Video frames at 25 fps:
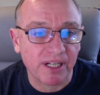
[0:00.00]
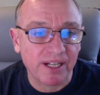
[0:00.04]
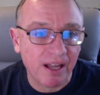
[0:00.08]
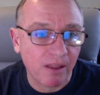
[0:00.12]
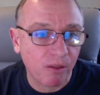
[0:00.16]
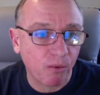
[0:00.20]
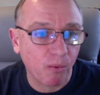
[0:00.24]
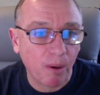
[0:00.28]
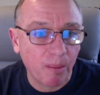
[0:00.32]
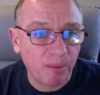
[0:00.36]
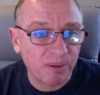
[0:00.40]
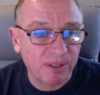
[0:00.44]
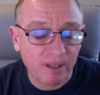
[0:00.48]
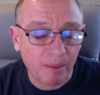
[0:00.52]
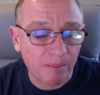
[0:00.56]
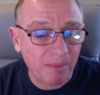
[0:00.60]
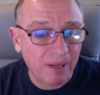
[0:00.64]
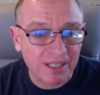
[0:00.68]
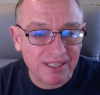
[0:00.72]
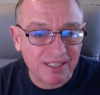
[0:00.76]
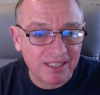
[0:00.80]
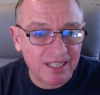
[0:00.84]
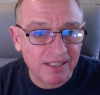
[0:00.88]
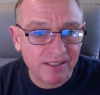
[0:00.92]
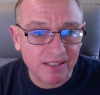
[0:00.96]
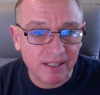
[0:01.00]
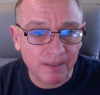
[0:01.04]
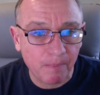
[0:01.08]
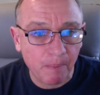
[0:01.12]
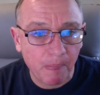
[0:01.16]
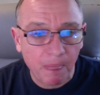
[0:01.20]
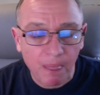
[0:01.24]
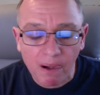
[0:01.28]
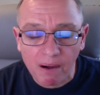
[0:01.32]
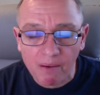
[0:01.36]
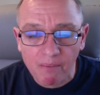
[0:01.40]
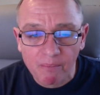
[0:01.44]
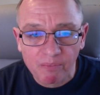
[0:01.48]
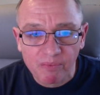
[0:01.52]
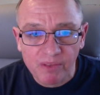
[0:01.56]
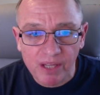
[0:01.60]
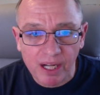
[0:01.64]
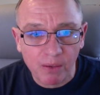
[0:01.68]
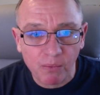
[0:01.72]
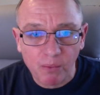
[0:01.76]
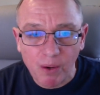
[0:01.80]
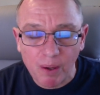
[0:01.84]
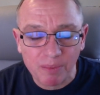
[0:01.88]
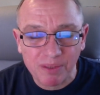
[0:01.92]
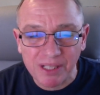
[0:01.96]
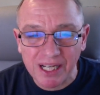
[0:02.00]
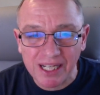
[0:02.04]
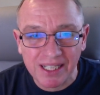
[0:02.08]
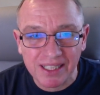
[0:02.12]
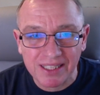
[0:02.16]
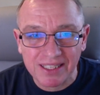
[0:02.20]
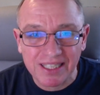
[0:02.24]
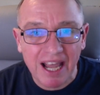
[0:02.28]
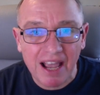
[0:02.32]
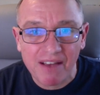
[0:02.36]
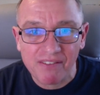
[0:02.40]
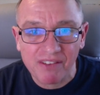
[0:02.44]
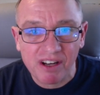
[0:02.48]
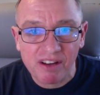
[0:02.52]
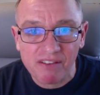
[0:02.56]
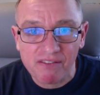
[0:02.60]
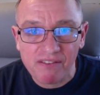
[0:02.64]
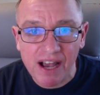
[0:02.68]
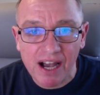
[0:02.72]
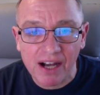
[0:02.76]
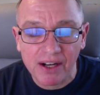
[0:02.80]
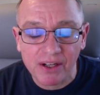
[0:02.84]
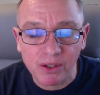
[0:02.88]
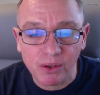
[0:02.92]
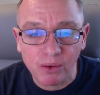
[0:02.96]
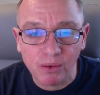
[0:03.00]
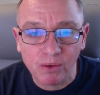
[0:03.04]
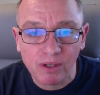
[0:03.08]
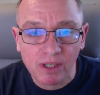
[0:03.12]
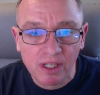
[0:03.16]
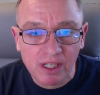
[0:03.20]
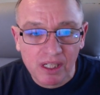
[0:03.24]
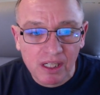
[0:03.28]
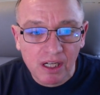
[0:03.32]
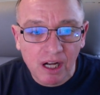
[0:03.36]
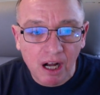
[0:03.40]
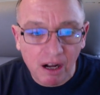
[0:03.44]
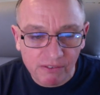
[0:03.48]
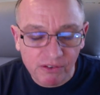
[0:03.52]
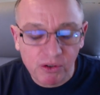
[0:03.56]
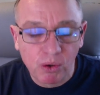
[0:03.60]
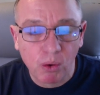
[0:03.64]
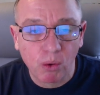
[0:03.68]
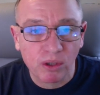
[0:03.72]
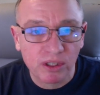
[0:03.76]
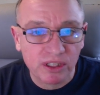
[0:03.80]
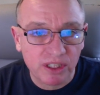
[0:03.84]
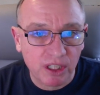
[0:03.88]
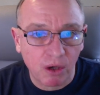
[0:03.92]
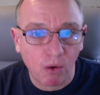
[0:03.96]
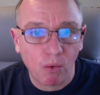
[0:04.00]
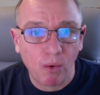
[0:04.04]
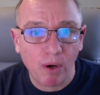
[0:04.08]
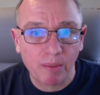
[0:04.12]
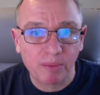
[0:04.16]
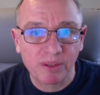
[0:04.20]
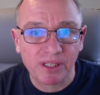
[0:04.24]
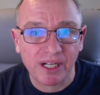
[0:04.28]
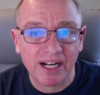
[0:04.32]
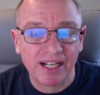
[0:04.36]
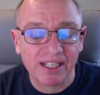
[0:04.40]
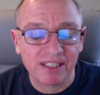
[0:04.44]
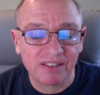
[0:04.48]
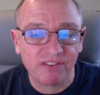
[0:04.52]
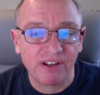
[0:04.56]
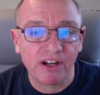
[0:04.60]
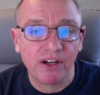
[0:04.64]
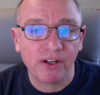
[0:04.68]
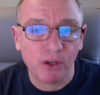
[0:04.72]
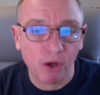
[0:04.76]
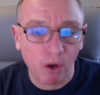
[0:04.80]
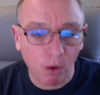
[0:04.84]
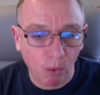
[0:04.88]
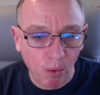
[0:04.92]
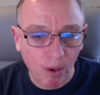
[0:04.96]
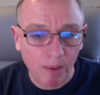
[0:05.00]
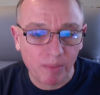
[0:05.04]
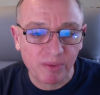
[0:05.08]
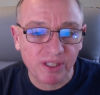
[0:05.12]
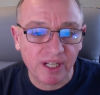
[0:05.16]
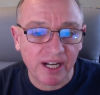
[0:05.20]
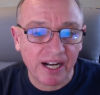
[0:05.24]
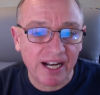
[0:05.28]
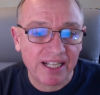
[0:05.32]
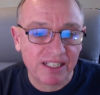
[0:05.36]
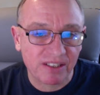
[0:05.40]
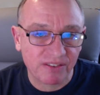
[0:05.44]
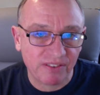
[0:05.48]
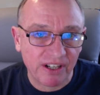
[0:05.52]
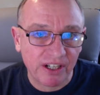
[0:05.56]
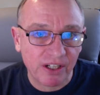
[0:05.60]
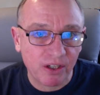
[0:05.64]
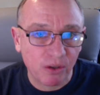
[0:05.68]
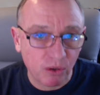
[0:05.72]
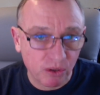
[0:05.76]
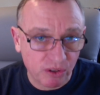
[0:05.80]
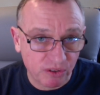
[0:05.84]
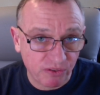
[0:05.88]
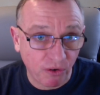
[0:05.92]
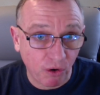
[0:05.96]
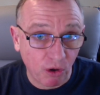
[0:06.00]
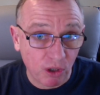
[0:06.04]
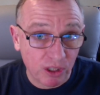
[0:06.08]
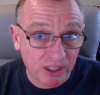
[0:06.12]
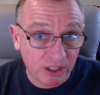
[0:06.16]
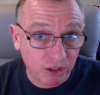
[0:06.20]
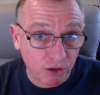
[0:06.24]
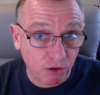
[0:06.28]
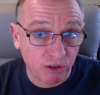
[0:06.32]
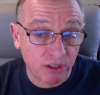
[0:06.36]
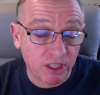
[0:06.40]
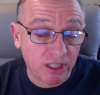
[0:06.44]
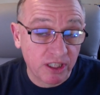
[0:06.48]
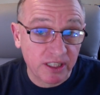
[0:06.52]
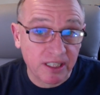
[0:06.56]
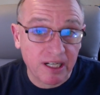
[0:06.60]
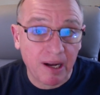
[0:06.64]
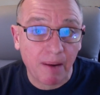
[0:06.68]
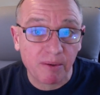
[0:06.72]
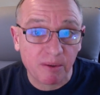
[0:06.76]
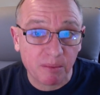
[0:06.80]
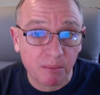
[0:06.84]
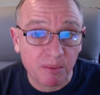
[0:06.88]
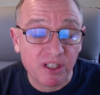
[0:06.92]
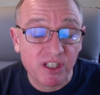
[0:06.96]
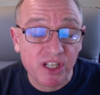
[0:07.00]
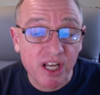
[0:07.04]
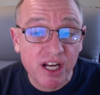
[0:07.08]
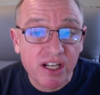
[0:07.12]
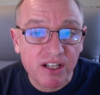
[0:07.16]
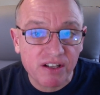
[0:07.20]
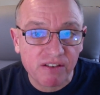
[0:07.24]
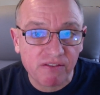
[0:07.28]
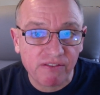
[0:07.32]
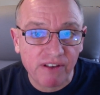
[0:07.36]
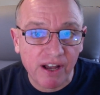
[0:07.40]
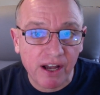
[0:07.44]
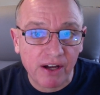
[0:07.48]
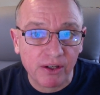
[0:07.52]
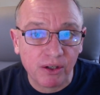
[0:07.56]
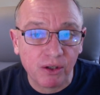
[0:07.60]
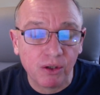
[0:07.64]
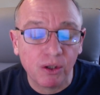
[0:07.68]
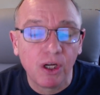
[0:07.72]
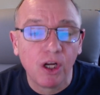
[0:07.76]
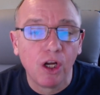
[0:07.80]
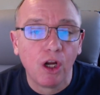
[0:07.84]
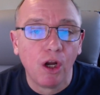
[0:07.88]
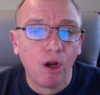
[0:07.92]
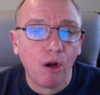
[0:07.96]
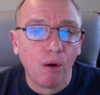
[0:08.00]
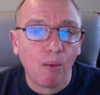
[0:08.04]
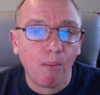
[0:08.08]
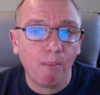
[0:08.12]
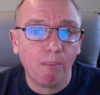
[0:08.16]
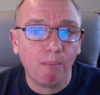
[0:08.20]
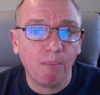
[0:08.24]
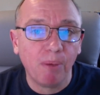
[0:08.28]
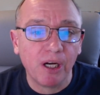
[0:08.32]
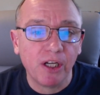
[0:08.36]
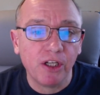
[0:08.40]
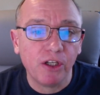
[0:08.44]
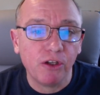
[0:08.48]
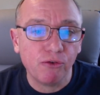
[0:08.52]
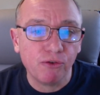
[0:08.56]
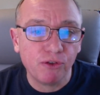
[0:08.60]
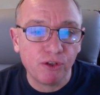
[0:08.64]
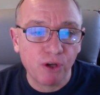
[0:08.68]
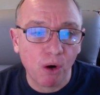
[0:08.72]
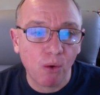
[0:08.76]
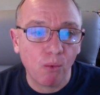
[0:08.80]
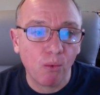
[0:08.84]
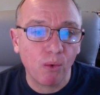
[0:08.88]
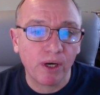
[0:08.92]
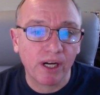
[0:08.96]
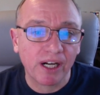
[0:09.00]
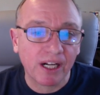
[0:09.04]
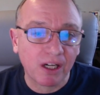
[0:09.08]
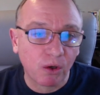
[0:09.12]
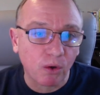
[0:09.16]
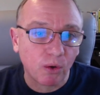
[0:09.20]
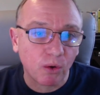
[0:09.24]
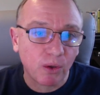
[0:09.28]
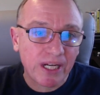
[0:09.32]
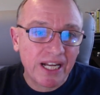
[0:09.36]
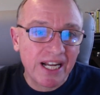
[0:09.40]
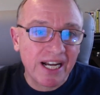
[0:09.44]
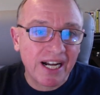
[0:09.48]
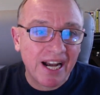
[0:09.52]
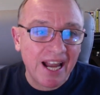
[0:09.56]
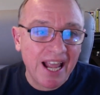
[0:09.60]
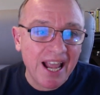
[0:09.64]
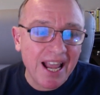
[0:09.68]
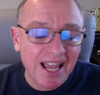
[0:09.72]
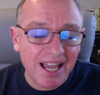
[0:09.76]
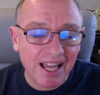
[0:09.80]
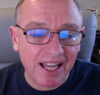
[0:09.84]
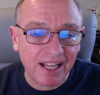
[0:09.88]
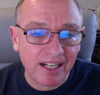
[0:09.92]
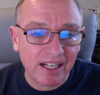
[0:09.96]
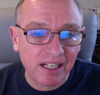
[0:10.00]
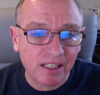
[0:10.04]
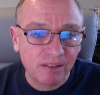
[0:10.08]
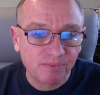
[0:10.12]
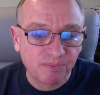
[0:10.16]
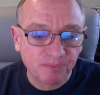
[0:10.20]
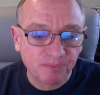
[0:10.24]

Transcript: Now, I'm not saying that a website doesn't have any value. Of course, a website has value. A website has value as far as search engine optimization value. But you don't want to create an ad.